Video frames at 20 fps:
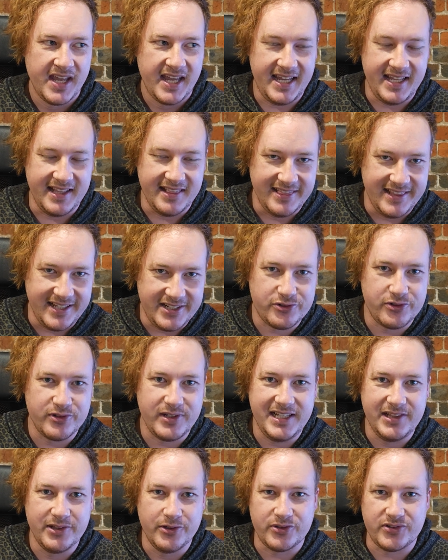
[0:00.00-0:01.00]
It
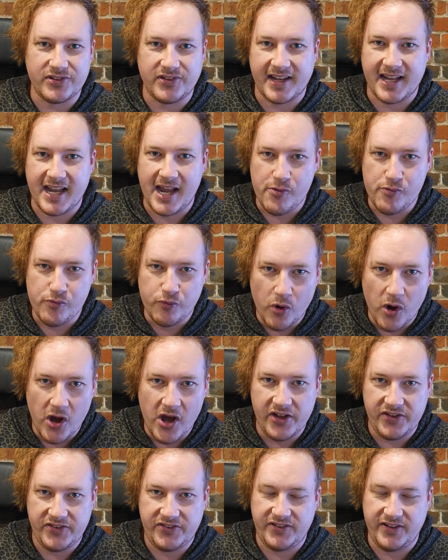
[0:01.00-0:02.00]
literally looks like a
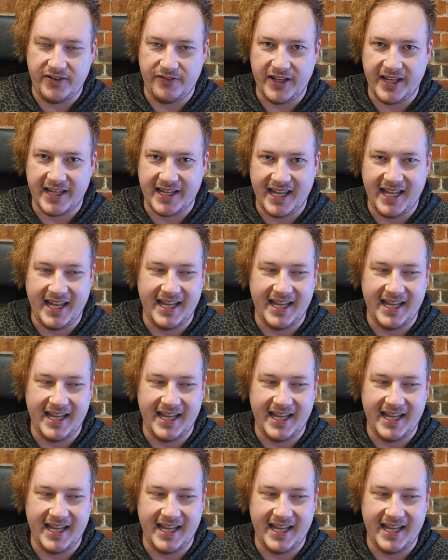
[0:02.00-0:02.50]
worse Civic.